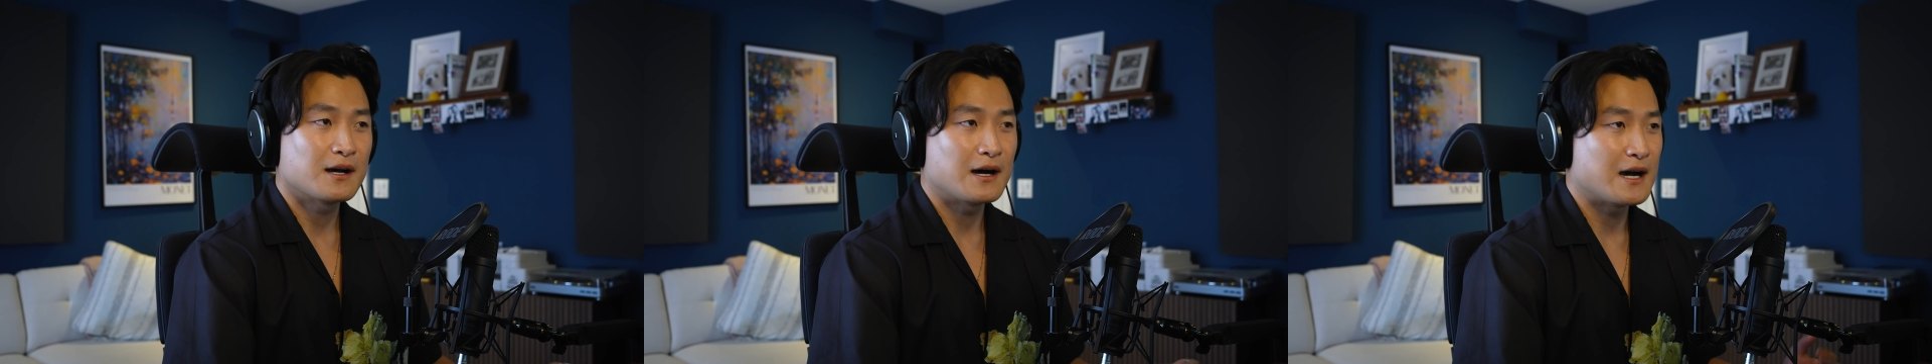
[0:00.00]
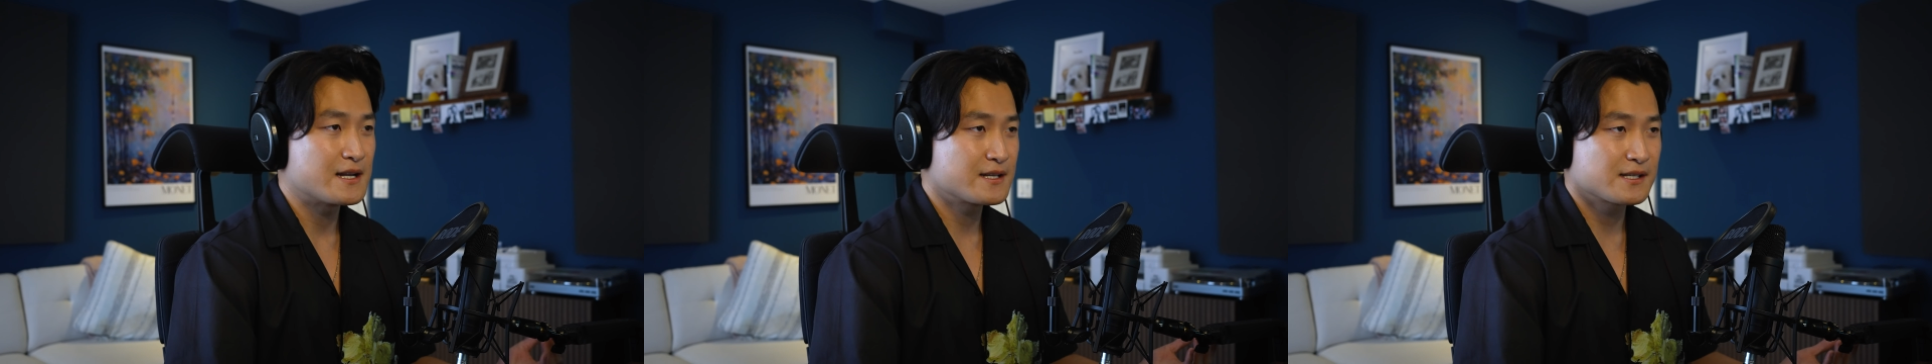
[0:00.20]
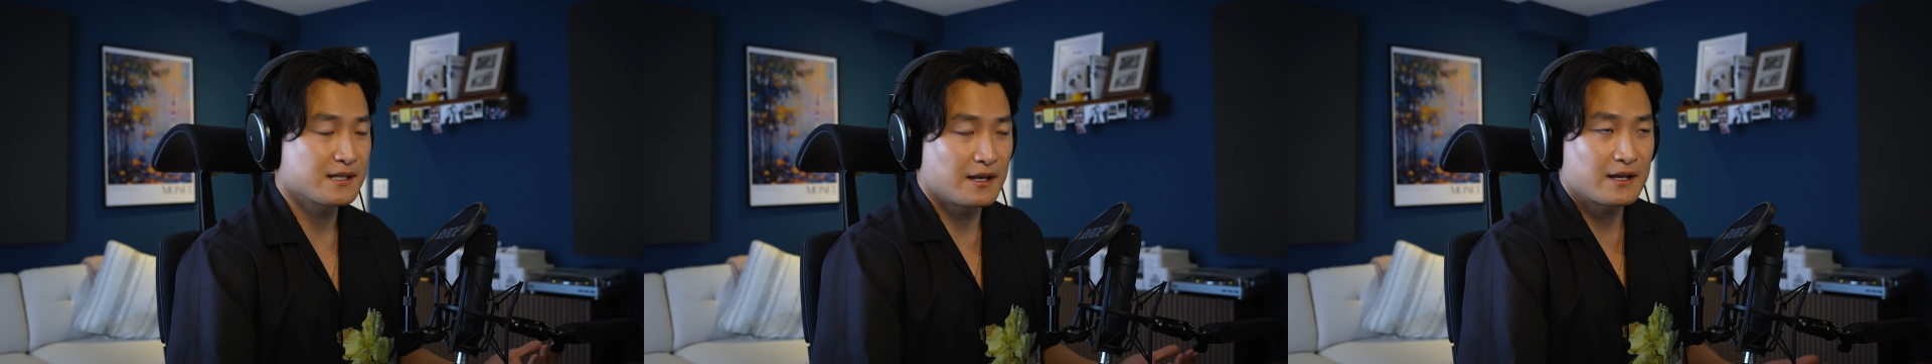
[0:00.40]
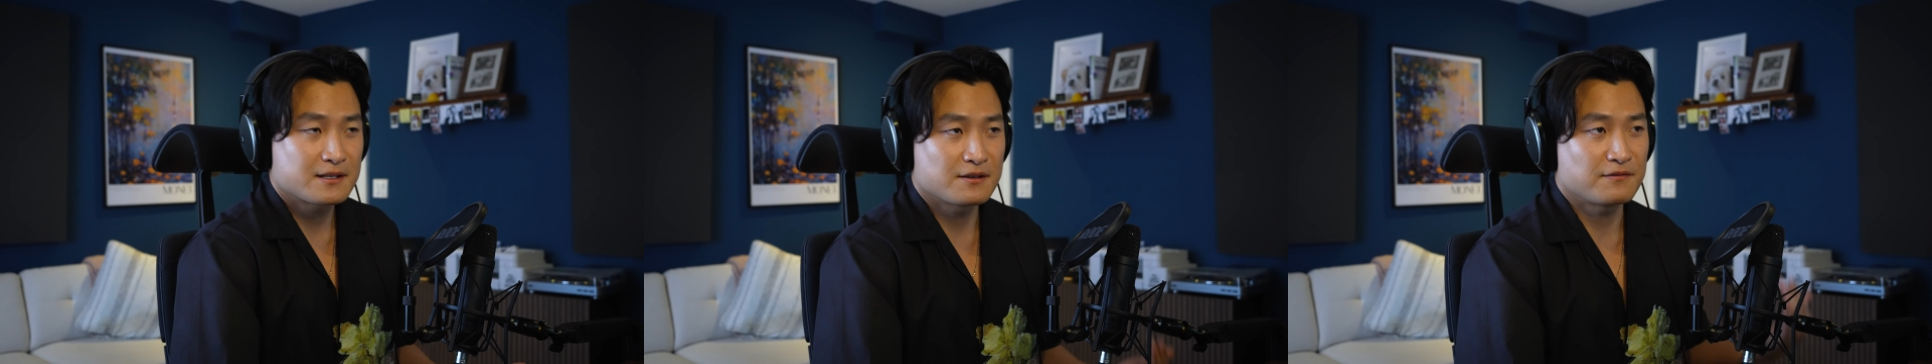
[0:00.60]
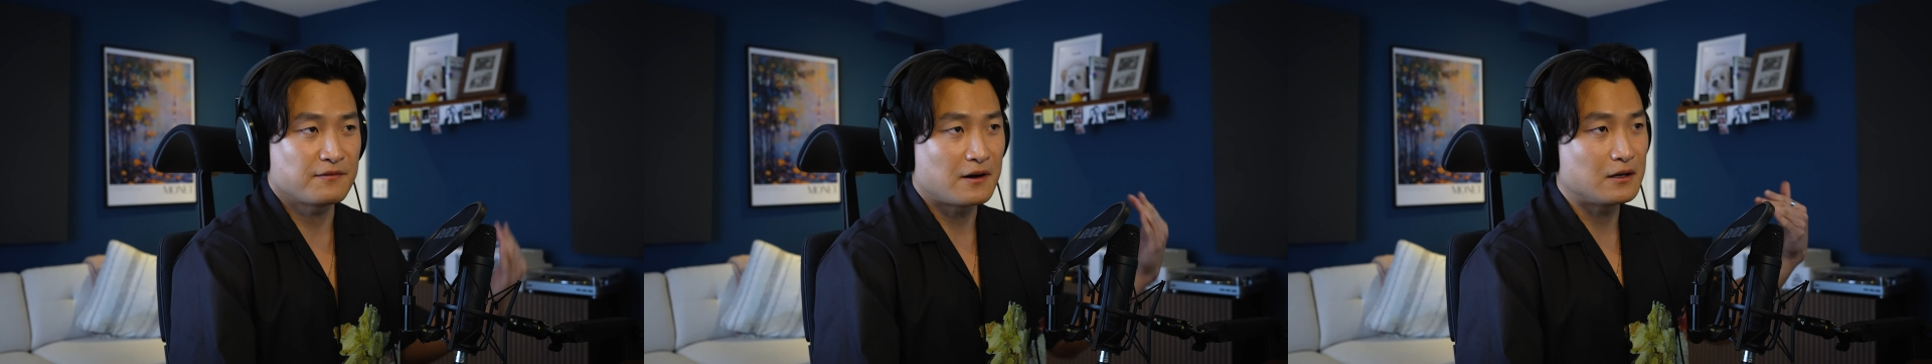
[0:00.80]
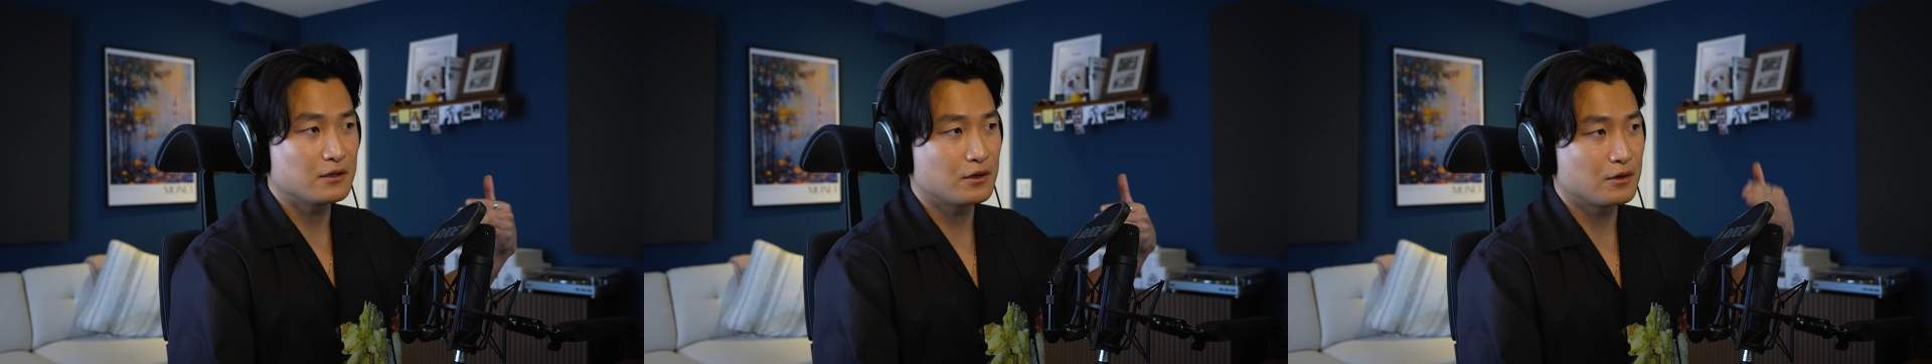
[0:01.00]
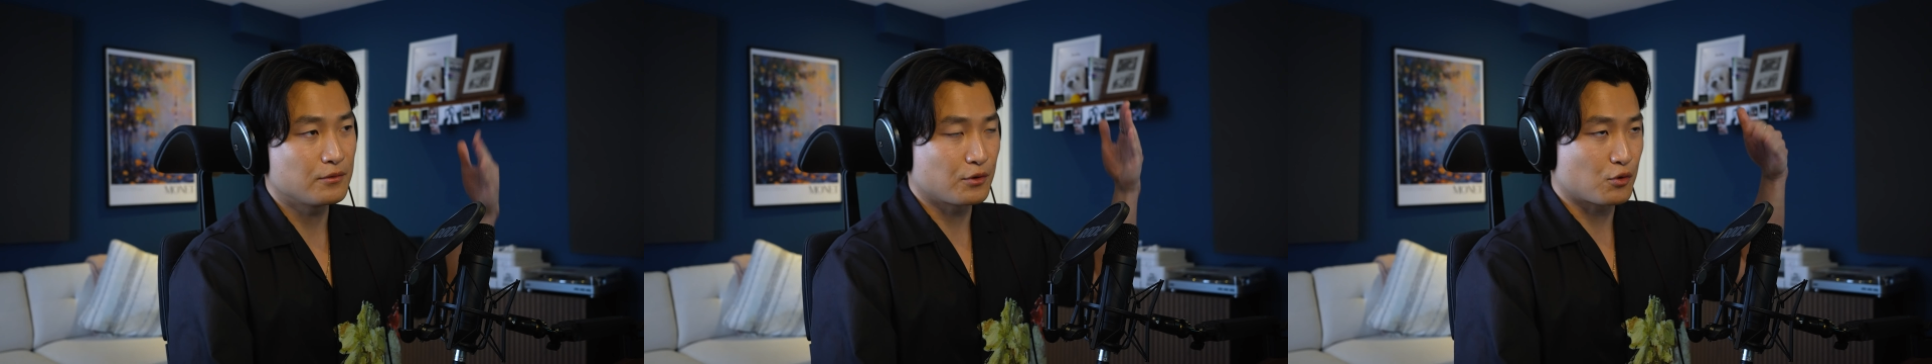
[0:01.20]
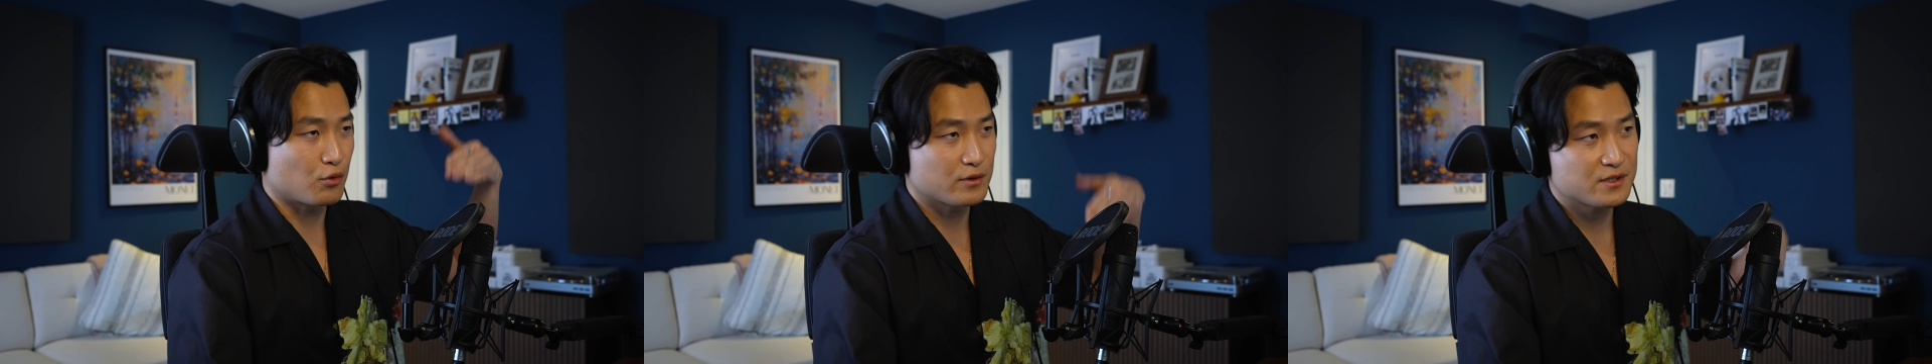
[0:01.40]
I just like to follow
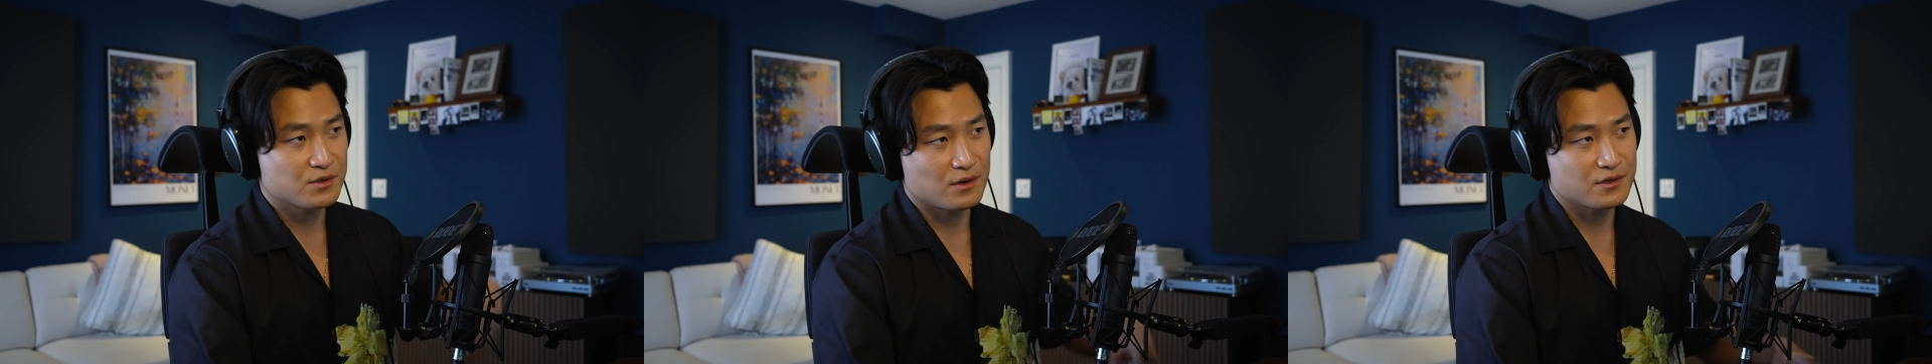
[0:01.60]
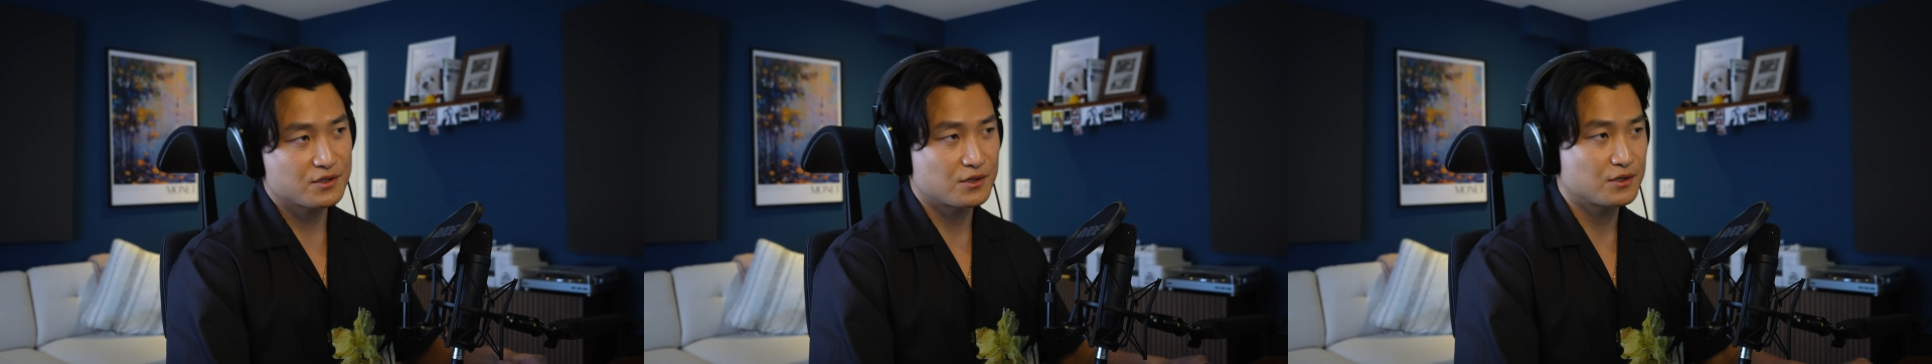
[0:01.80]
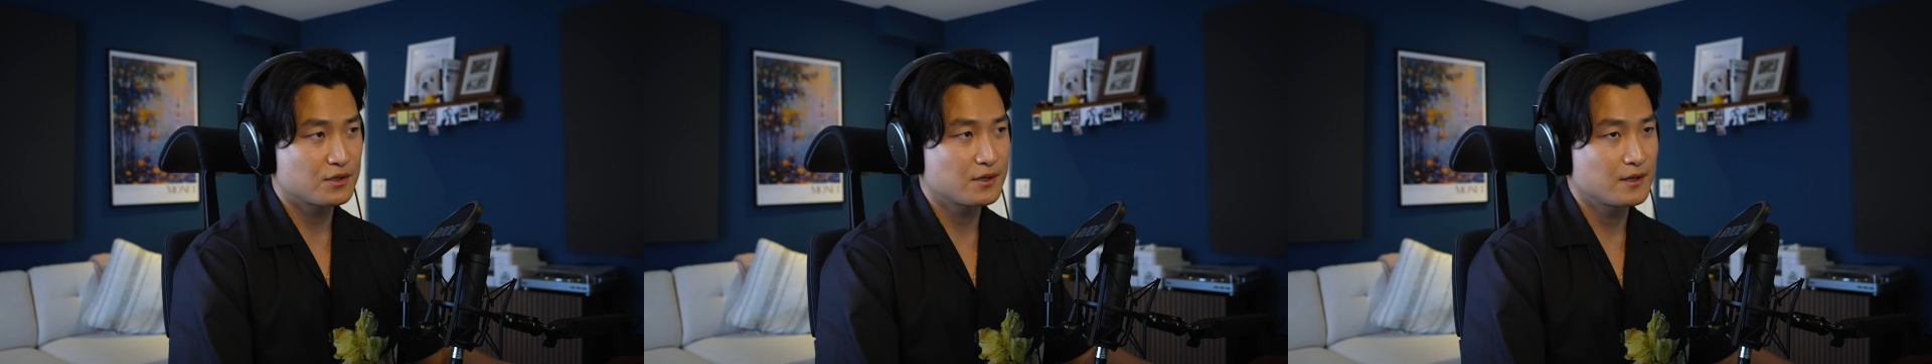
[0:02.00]
the chord structure.